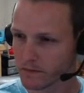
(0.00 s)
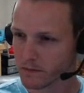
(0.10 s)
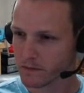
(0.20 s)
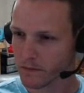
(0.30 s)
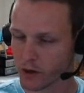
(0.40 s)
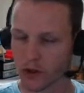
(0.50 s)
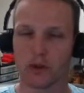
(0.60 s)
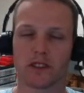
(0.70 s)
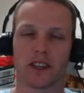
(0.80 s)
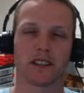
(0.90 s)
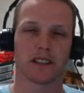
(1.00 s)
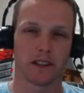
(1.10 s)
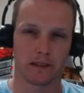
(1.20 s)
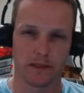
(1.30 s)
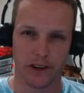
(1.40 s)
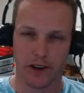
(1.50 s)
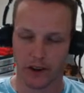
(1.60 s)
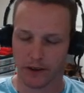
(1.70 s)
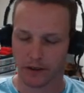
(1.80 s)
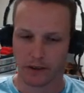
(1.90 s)
Or too sensitive. There
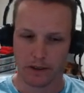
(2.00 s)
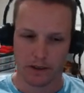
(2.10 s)
you go.